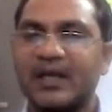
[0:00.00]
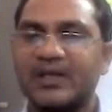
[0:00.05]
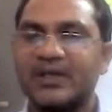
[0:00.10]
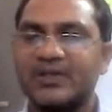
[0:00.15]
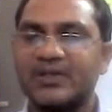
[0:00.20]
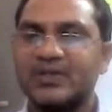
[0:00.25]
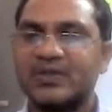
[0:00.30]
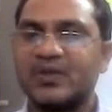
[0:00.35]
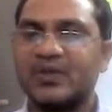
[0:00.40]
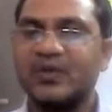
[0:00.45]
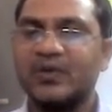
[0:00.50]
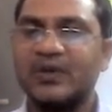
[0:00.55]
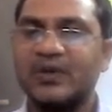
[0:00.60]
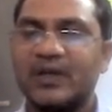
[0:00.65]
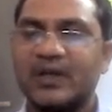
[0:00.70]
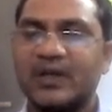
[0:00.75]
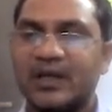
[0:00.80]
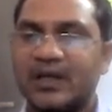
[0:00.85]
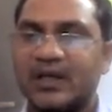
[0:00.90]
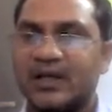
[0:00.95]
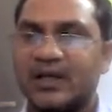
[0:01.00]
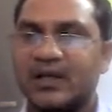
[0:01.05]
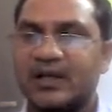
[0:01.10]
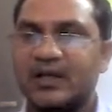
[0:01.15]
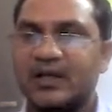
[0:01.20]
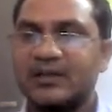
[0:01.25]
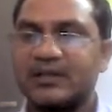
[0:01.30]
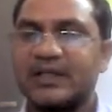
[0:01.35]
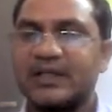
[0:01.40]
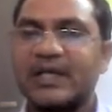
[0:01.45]
So
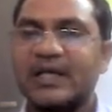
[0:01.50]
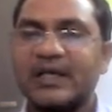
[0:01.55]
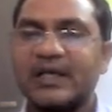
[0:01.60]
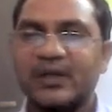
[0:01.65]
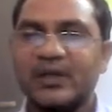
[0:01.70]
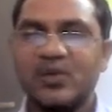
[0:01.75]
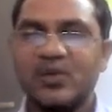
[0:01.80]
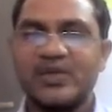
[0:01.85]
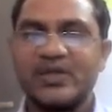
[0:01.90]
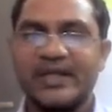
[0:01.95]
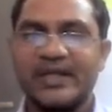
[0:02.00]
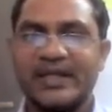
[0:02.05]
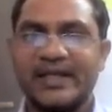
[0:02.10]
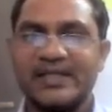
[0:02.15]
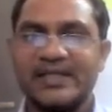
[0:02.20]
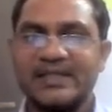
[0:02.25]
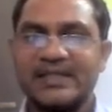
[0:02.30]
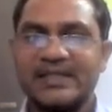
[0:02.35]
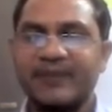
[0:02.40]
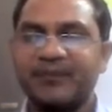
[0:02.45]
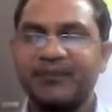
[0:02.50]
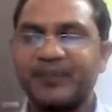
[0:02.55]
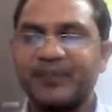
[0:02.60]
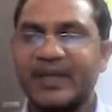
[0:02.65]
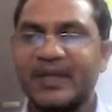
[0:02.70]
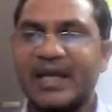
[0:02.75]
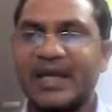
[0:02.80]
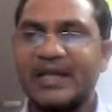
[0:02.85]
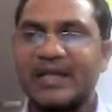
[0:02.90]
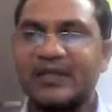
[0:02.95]
the conclusion is,
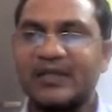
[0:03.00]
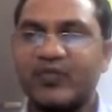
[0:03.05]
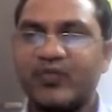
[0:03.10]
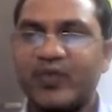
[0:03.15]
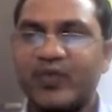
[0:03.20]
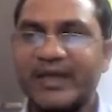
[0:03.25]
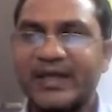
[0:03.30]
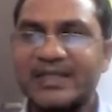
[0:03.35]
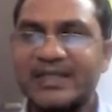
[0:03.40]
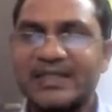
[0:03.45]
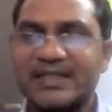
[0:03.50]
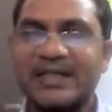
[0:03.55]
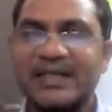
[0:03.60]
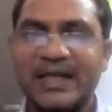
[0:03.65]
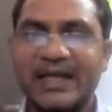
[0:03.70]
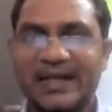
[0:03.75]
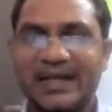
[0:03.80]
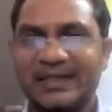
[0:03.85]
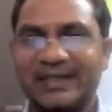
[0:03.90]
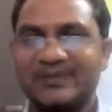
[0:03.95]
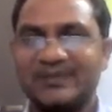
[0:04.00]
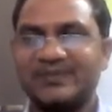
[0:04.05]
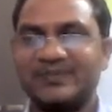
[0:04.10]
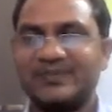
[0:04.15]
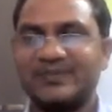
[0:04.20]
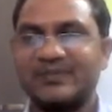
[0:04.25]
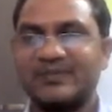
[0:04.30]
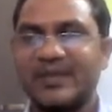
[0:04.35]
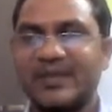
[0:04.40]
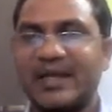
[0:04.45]
at the fixed end,
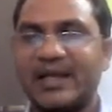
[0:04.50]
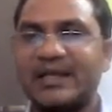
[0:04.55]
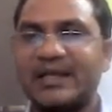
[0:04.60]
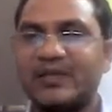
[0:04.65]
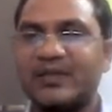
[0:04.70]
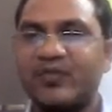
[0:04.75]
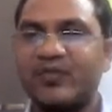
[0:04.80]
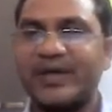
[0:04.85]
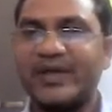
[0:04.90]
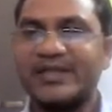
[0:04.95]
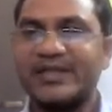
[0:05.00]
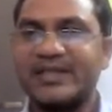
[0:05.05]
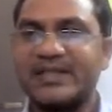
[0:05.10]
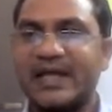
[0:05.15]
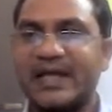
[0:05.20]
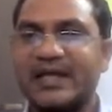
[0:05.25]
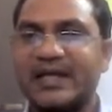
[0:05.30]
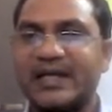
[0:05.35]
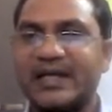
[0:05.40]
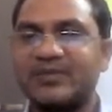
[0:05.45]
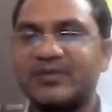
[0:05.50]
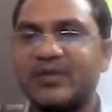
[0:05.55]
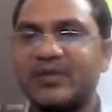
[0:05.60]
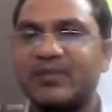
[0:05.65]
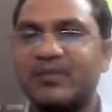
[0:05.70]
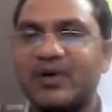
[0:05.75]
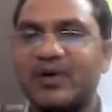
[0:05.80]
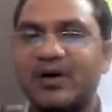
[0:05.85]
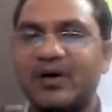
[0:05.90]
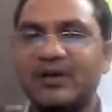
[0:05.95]
at the fixed end of the
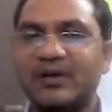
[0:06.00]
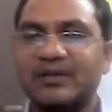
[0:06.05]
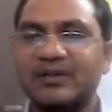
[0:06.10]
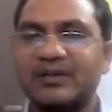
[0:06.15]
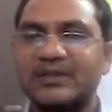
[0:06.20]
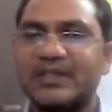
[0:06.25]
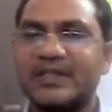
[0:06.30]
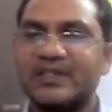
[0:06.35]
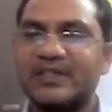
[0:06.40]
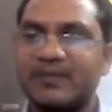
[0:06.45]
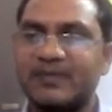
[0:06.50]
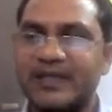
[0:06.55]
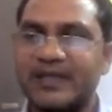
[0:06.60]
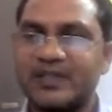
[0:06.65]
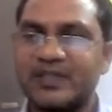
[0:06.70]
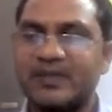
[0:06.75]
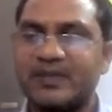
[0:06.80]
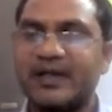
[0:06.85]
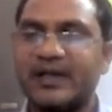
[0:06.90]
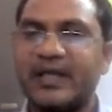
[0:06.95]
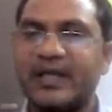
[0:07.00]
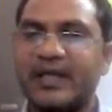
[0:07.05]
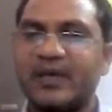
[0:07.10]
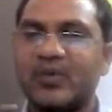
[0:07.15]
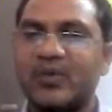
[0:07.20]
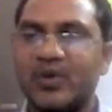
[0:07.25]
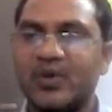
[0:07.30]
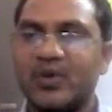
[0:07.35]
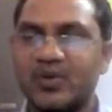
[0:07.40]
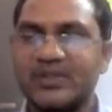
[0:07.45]
bar, the displacement
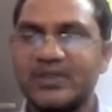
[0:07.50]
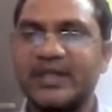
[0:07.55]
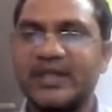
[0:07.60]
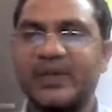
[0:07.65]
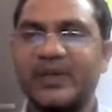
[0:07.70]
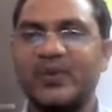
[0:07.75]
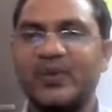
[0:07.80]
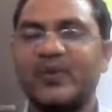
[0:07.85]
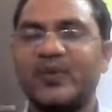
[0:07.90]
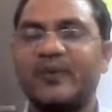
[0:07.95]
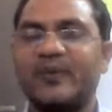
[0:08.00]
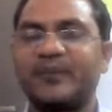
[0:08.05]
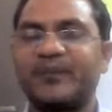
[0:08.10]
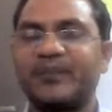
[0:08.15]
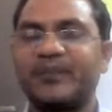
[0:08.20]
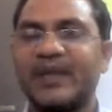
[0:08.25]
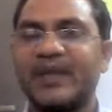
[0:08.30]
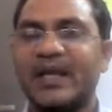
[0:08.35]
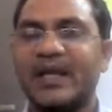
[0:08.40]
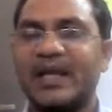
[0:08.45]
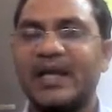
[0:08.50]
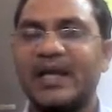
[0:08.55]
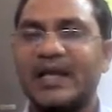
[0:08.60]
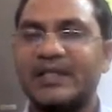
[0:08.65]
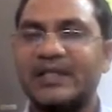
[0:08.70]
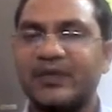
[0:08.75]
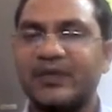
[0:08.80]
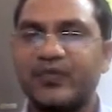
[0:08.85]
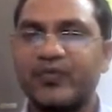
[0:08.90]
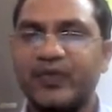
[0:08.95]
equal to 0.
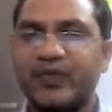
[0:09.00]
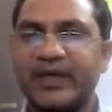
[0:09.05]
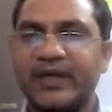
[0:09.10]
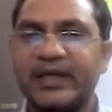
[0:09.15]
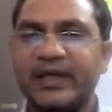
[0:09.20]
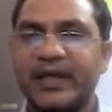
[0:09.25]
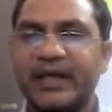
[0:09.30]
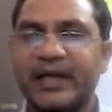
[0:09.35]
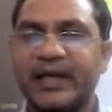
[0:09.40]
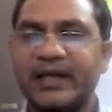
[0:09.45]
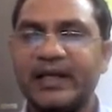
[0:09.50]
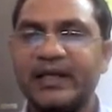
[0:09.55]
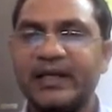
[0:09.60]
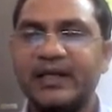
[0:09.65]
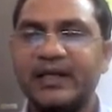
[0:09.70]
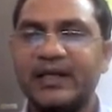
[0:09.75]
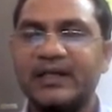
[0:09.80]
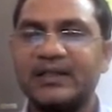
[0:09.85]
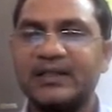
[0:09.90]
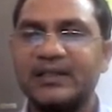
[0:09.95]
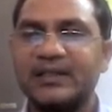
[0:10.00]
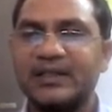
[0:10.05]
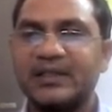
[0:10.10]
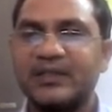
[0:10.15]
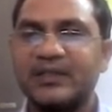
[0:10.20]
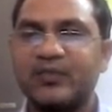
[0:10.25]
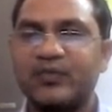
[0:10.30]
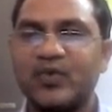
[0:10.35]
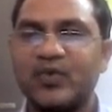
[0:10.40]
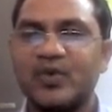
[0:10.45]
At the free end,
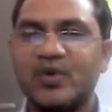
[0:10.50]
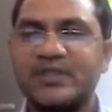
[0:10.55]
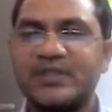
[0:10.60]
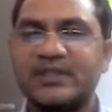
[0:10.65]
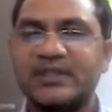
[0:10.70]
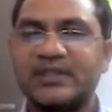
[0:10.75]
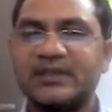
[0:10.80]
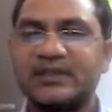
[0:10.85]
force